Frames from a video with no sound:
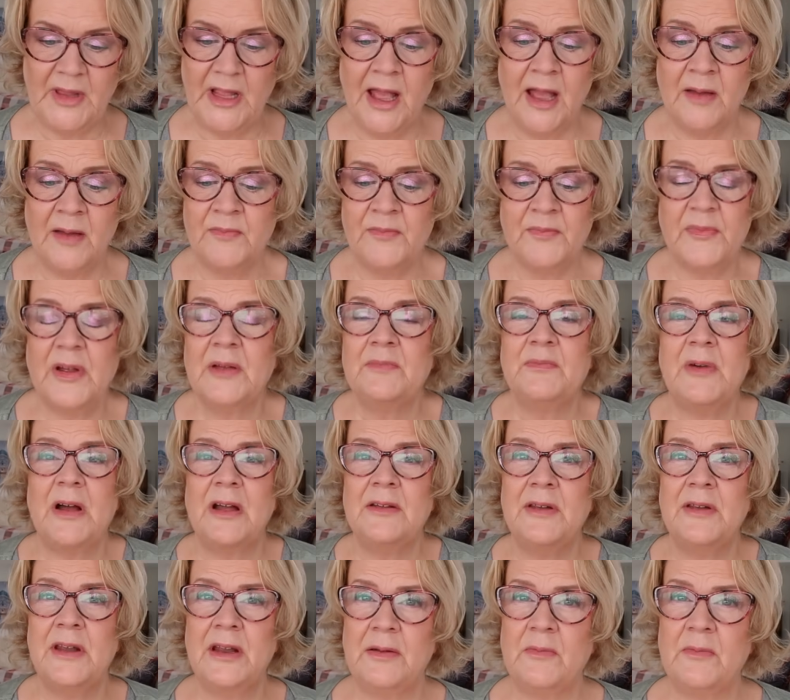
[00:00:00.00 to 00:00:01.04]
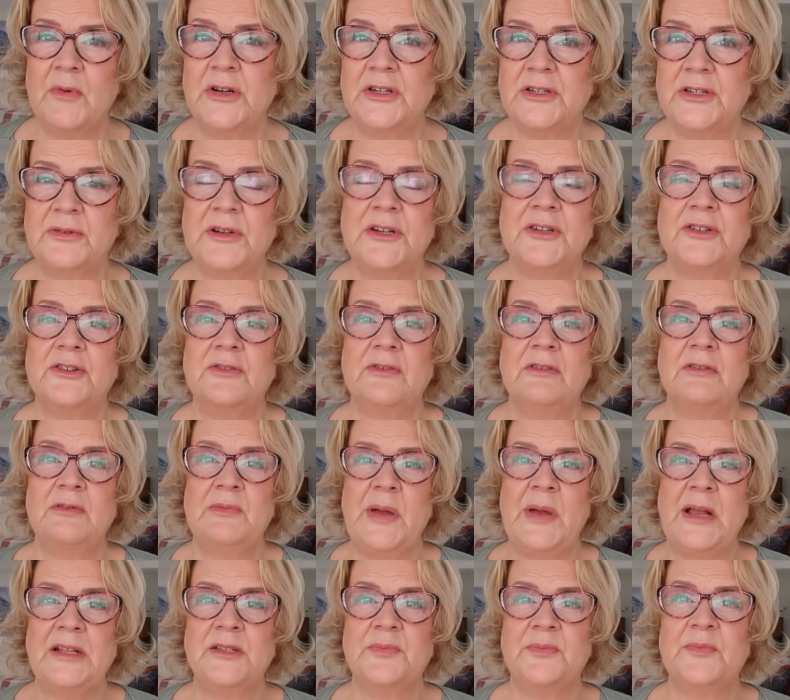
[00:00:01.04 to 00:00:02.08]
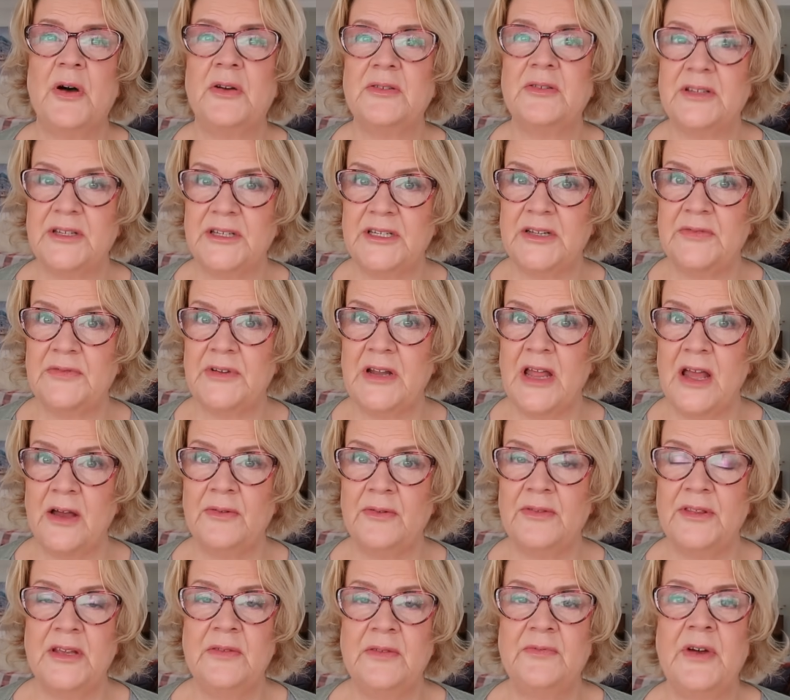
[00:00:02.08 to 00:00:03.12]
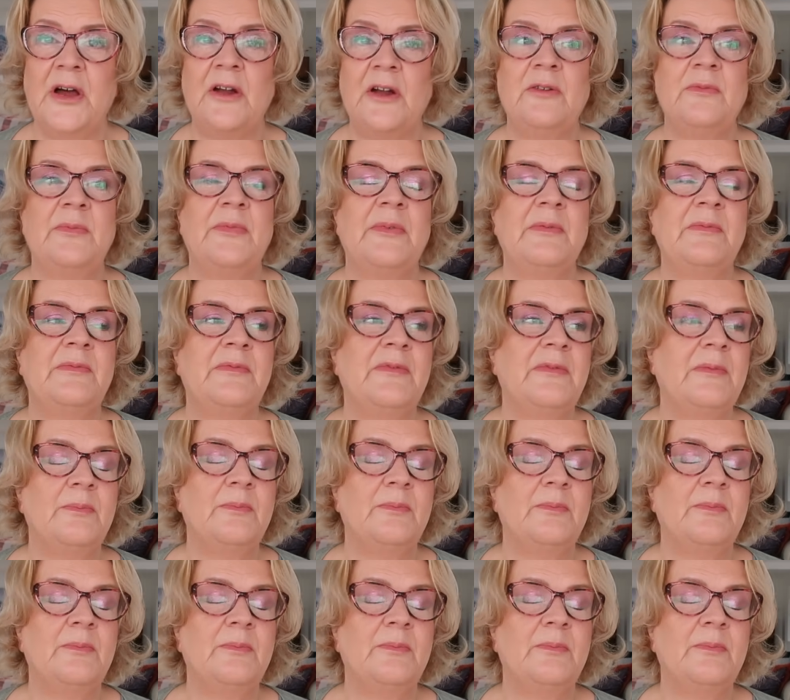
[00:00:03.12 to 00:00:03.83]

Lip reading: But I want to ensure it remains a positive and healthy environment